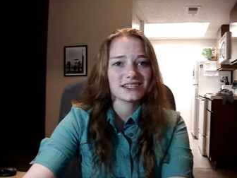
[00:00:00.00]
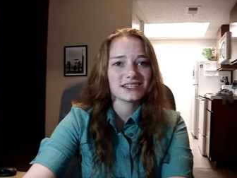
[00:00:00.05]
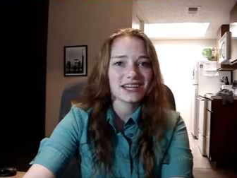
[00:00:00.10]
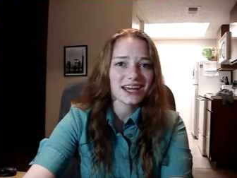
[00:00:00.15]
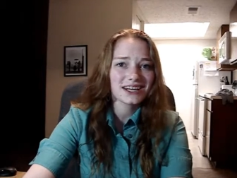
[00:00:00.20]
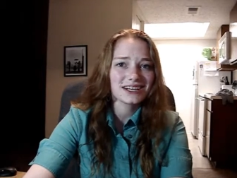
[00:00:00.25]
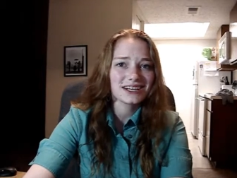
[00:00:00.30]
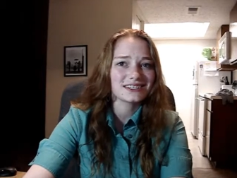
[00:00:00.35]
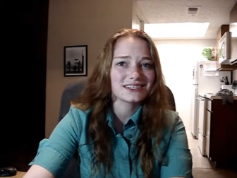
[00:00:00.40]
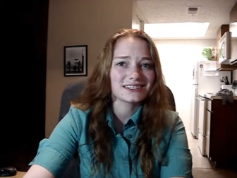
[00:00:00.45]

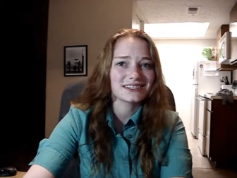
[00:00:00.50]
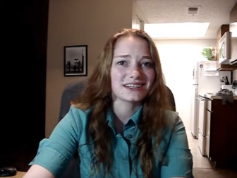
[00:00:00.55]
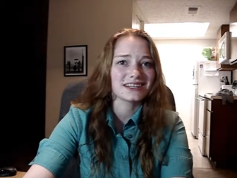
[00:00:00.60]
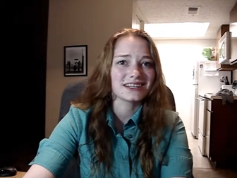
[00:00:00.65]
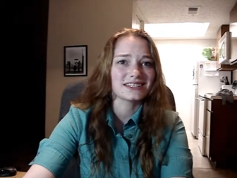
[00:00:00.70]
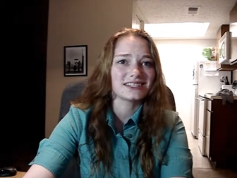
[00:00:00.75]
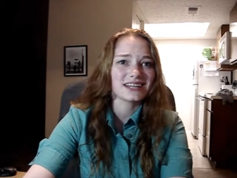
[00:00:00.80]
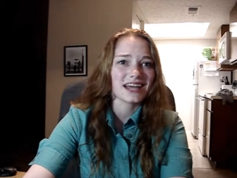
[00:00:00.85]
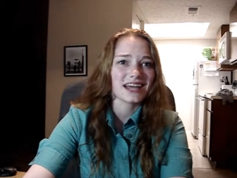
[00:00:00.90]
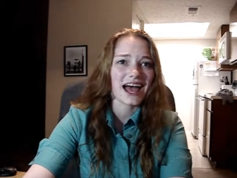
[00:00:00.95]
tendency
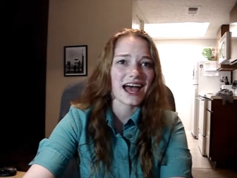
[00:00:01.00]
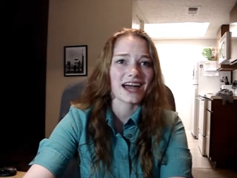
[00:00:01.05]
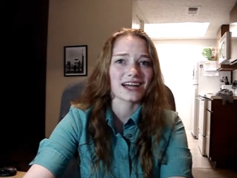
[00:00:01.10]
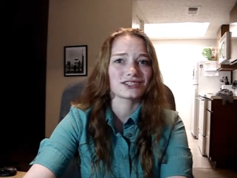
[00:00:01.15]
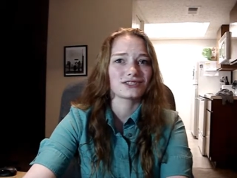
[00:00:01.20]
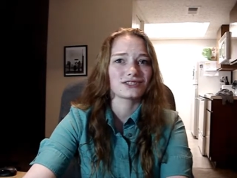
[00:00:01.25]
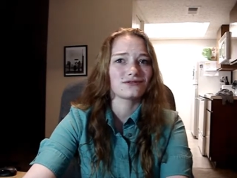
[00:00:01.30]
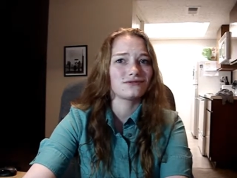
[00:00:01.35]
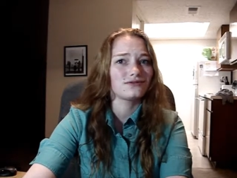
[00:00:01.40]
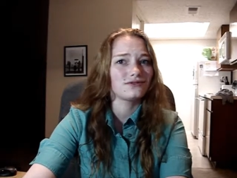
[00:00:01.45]
to
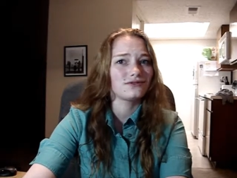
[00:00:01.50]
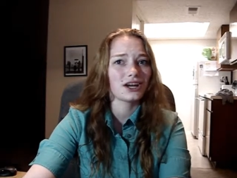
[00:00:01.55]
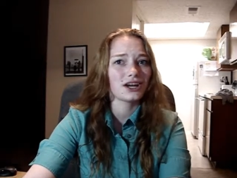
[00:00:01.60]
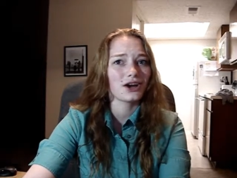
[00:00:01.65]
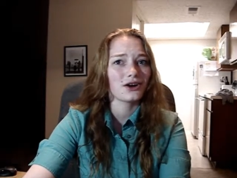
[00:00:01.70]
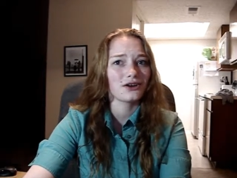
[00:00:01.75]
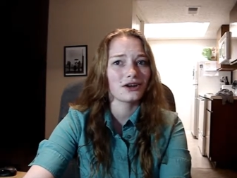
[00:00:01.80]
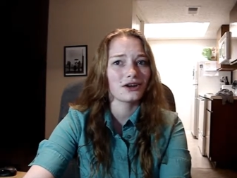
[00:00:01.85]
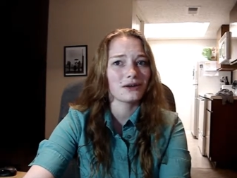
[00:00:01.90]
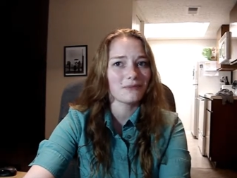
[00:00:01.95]
act
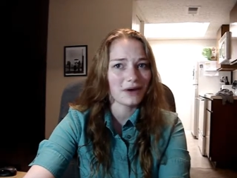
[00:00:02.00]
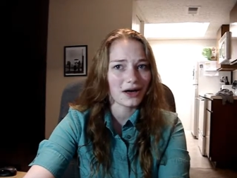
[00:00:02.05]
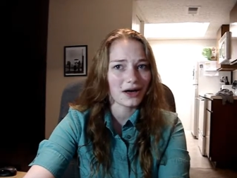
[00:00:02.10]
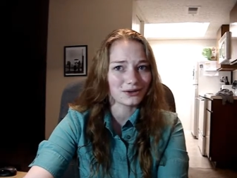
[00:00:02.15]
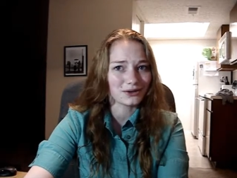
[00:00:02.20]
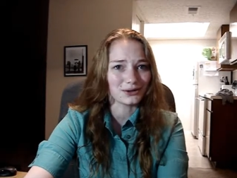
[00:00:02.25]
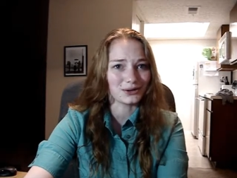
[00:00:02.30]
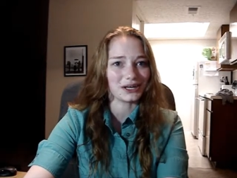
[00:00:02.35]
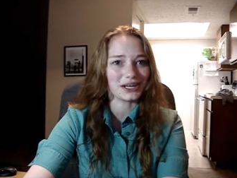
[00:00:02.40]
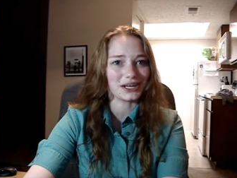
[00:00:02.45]
very
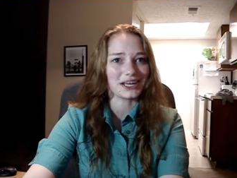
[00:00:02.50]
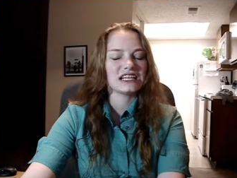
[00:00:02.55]
motherly,